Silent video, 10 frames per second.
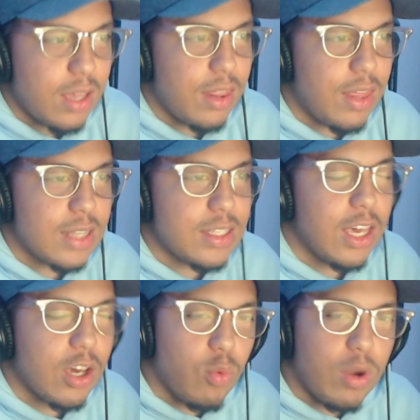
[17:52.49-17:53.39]
that
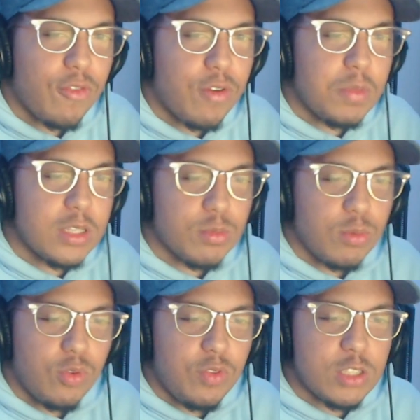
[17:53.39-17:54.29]
take away from this
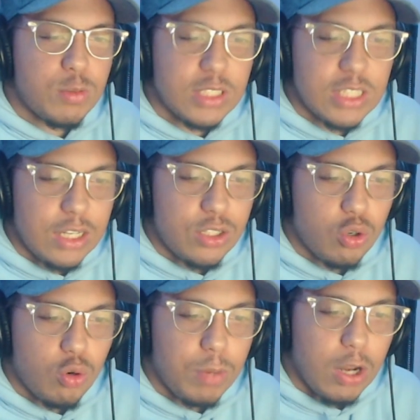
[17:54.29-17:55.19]
movie's
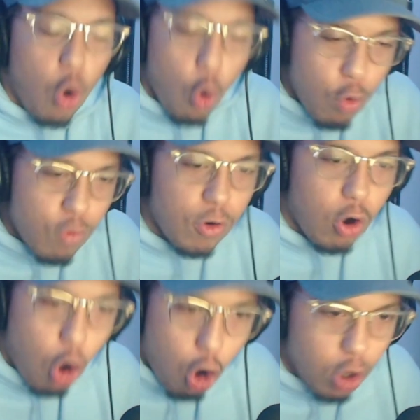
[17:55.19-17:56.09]
potential, but
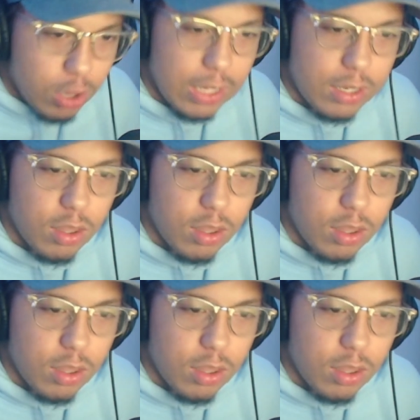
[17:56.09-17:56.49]
overall, like,